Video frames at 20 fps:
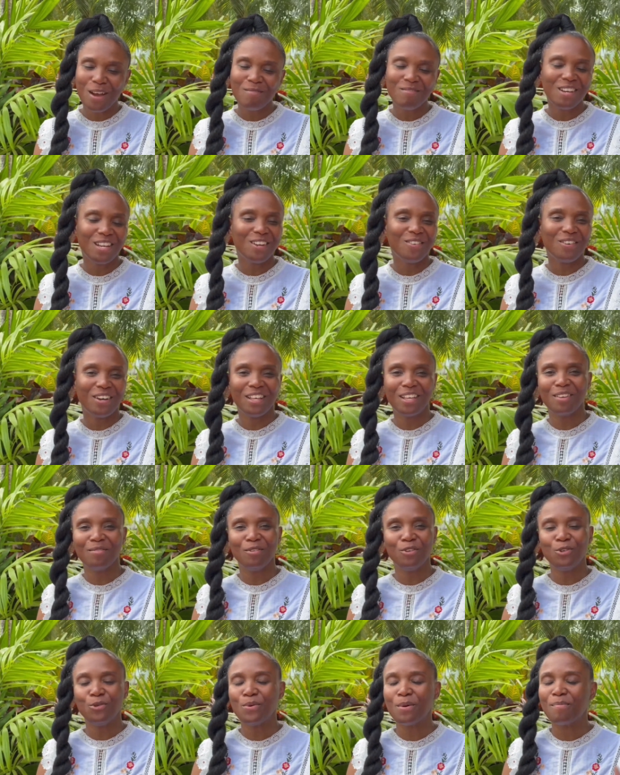I'm going to welcome
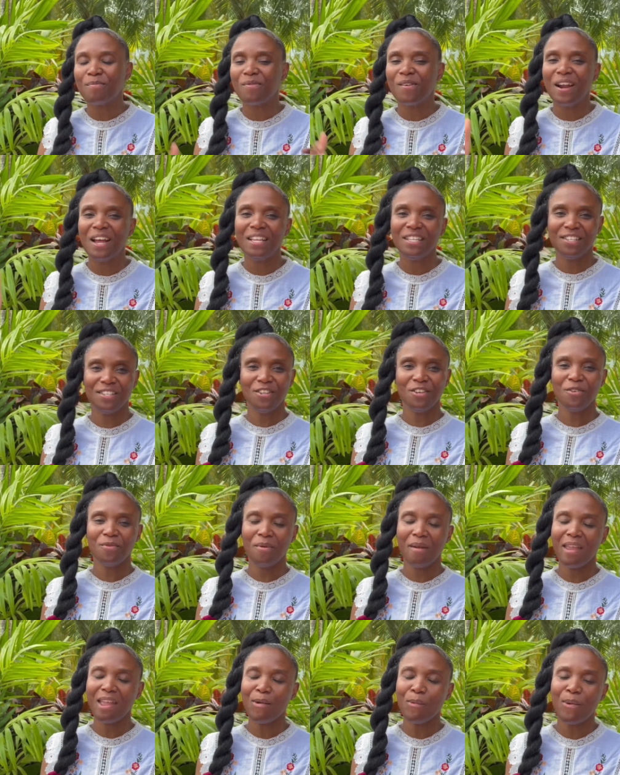you to a brand new
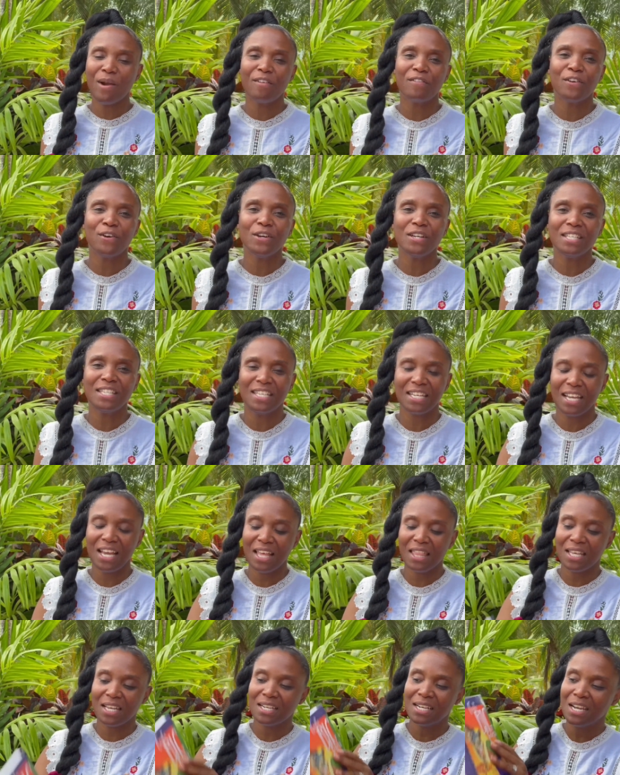week where of course
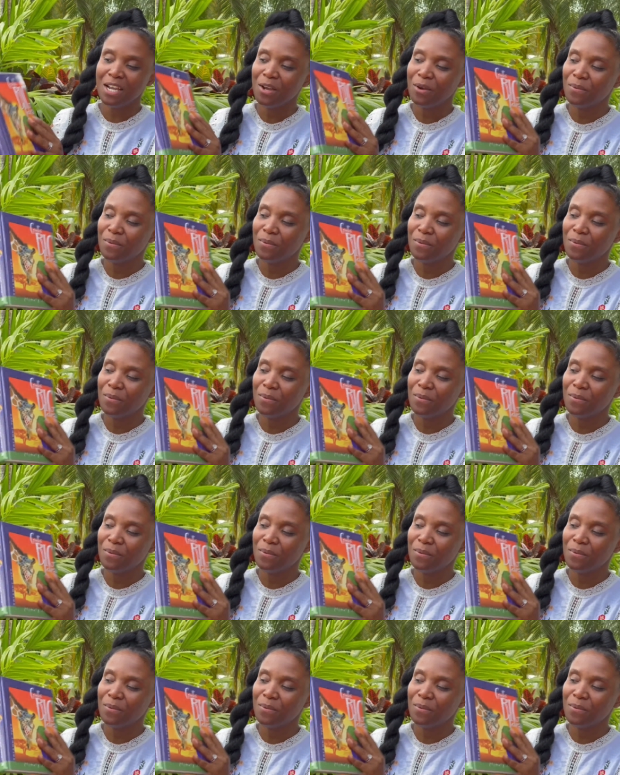together